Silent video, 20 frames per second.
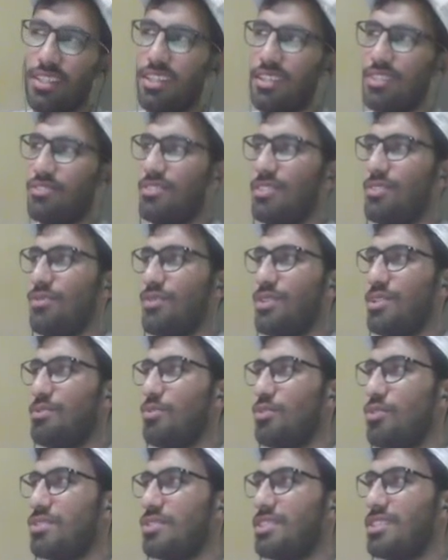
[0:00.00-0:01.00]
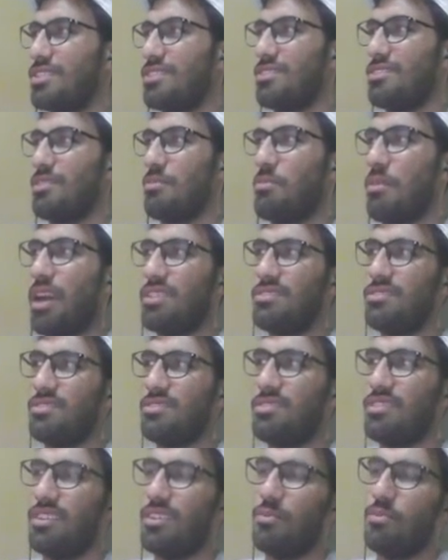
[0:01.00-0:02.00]
Actually, one more thing, the
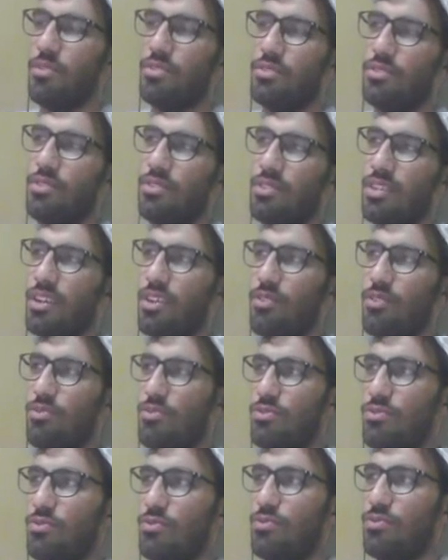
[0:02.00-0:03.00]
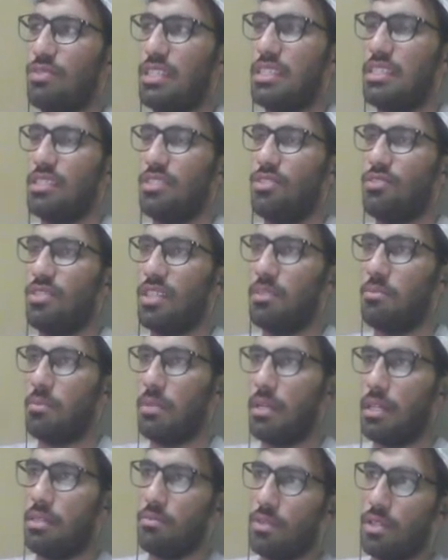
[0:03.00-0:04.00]
maths, I am also looking how to get into that
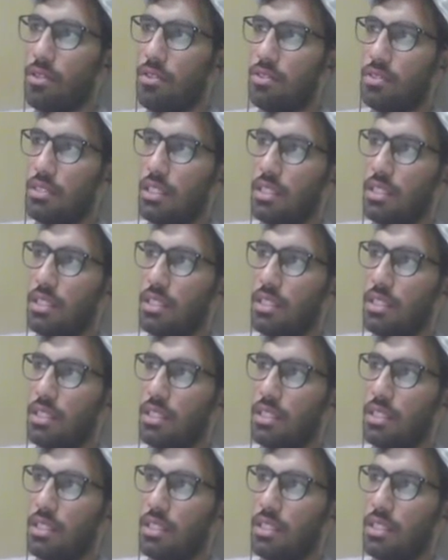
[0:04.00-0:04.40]
math, because